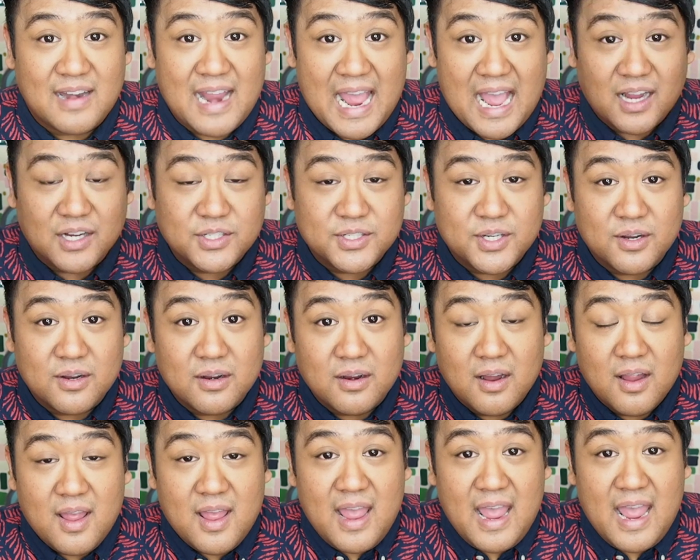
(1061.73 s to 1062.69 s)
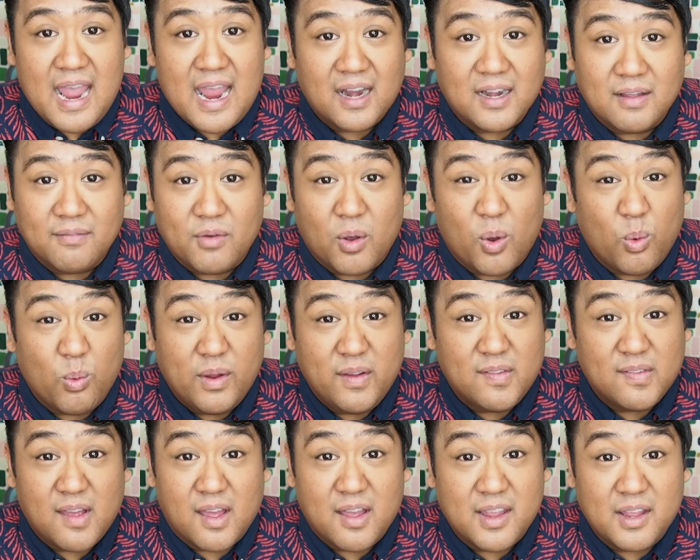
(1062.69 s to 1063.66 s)
actor, and I've
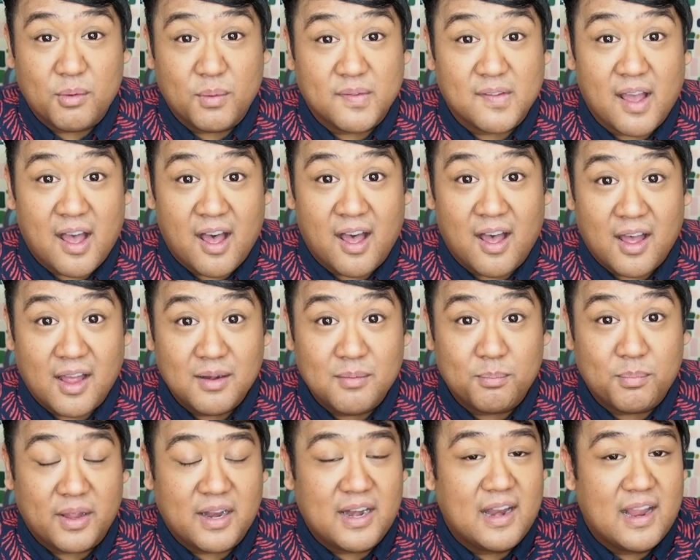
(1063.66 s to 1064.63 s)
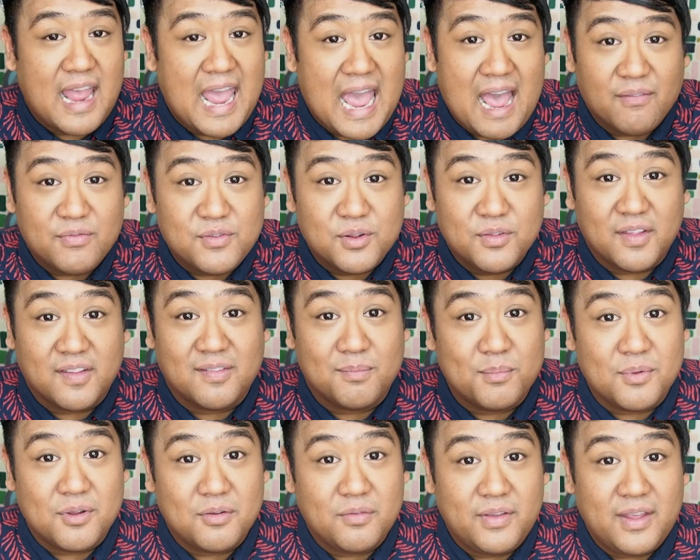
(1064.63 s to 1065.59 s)
always thought he was hot, but after this
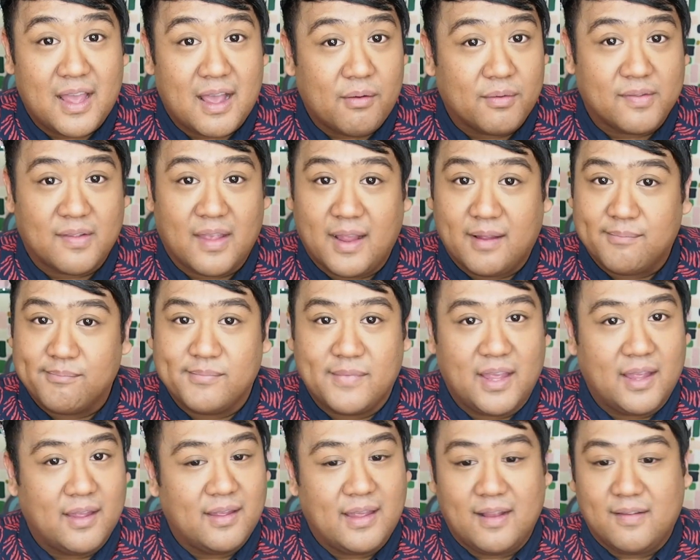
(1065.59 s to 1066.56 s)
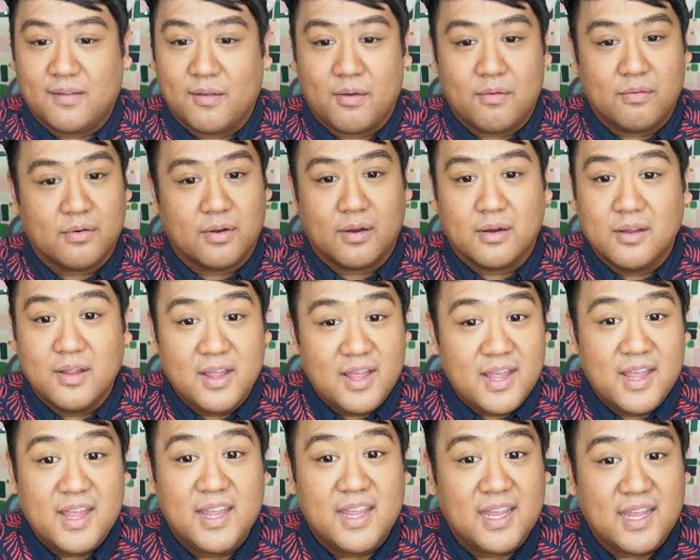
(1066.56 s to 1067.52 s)
movie, I was like, it's over.
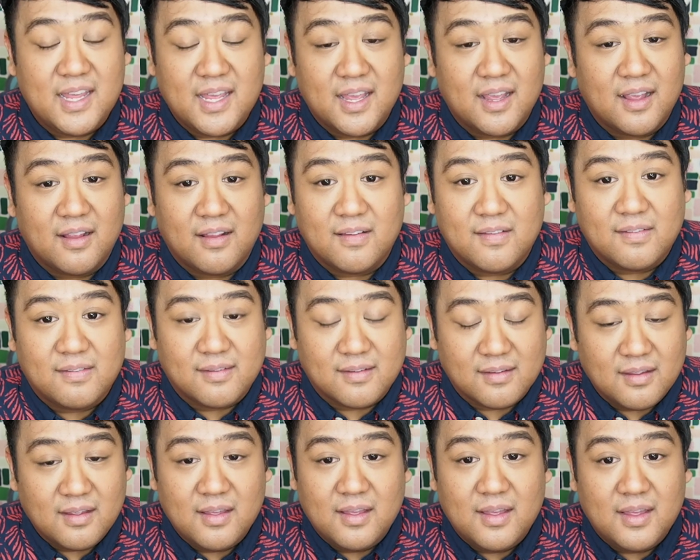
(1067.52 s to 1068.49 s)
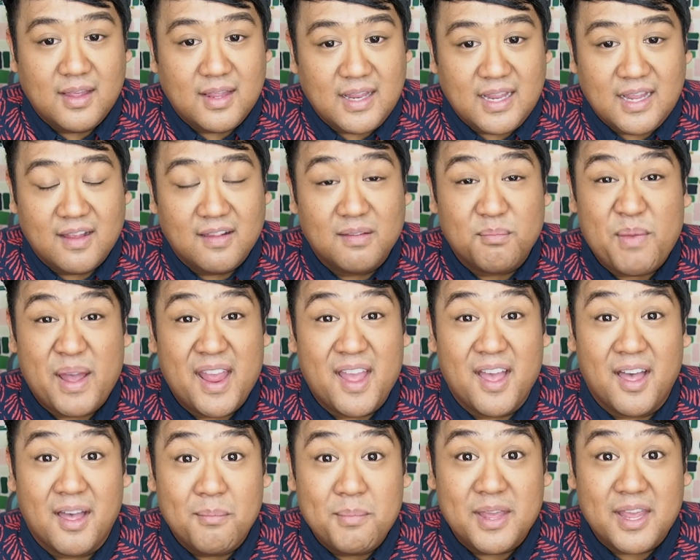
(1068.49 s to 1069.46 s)
He is my
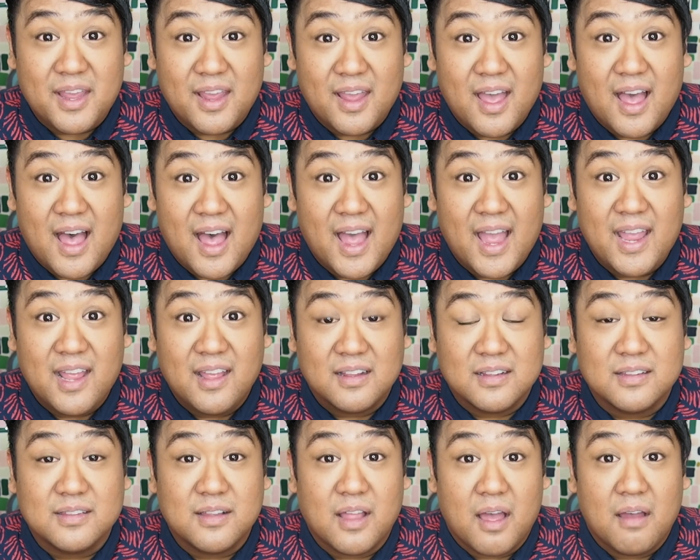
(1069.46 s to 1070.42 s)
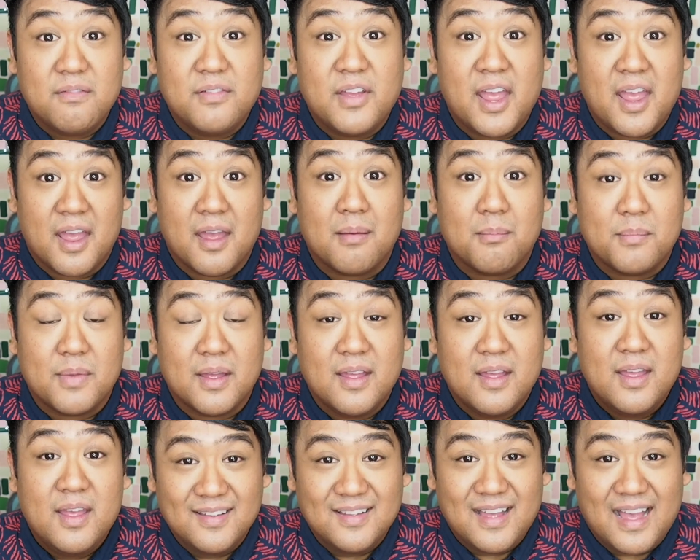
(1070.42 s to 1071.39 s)
hubby. I love him.
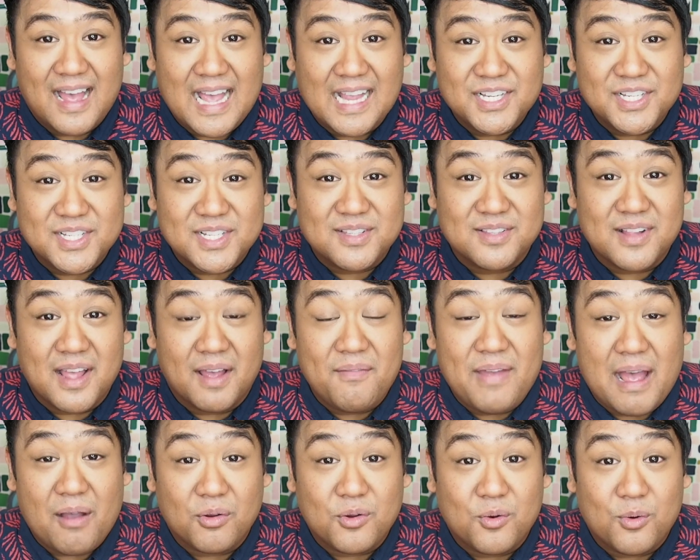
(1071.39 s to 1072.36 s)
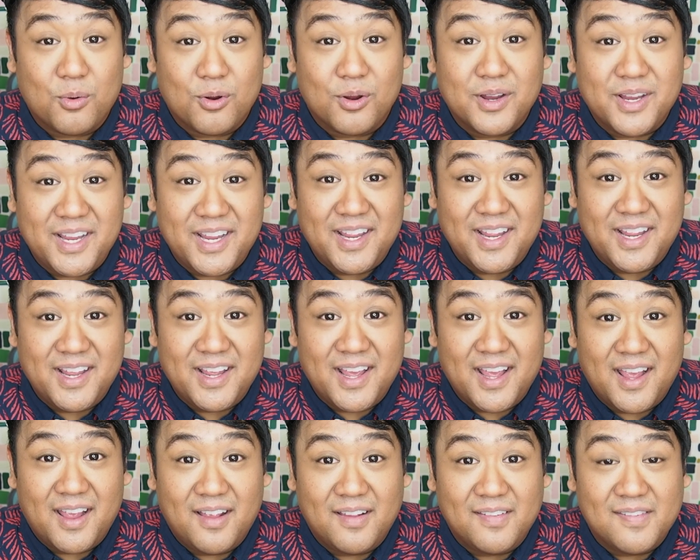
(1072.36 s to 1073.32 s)
I just love how quirky he
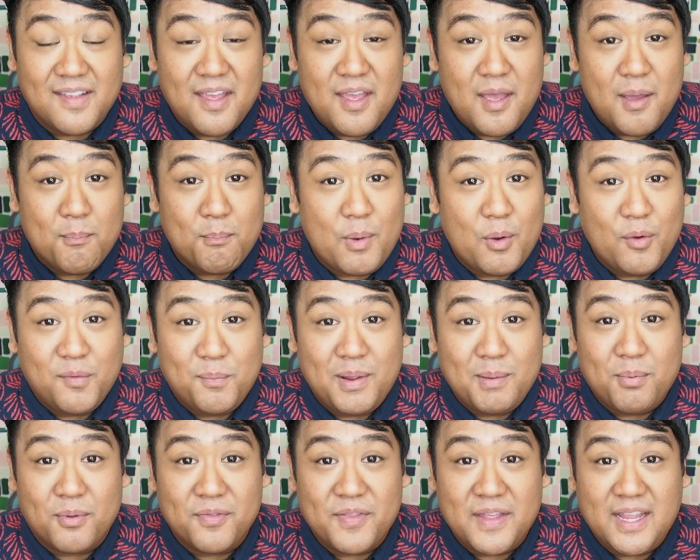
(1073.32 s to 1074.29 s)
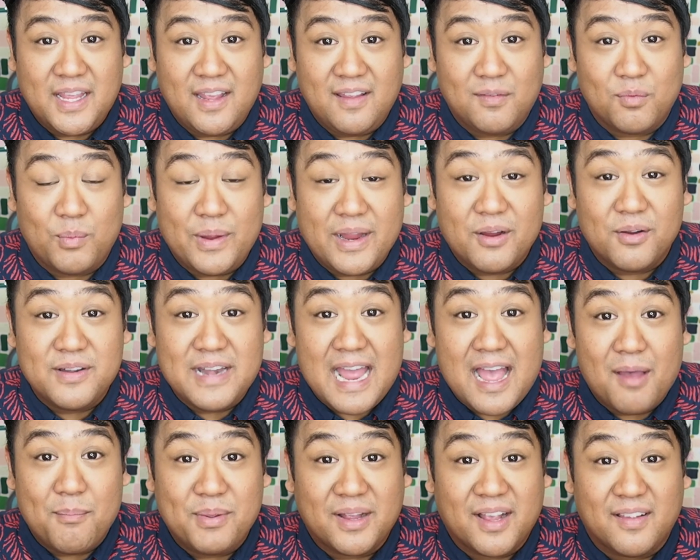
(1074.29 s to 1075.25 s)
is. Most people think he's weird
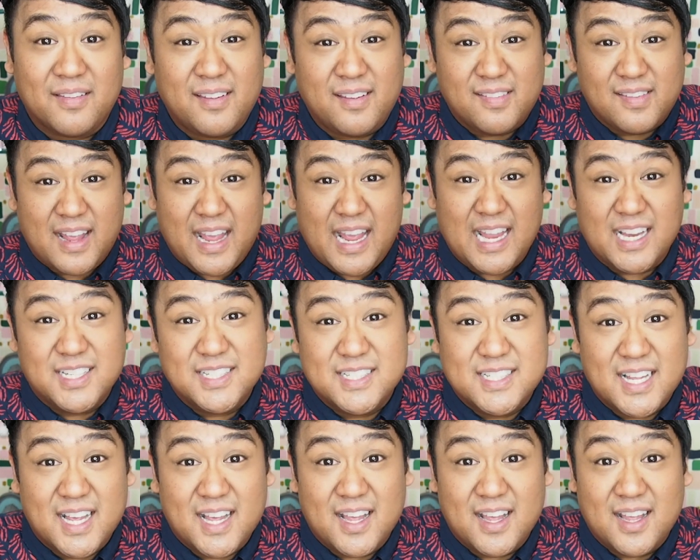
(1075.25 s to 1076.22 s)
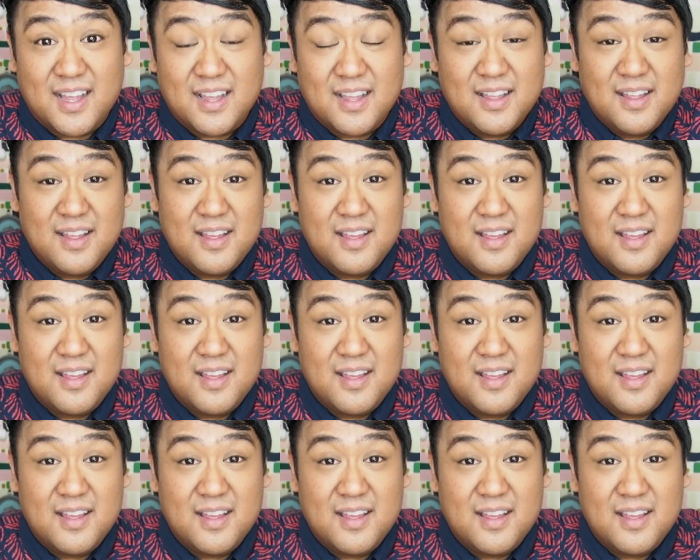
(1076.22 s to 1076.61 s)
now because he's into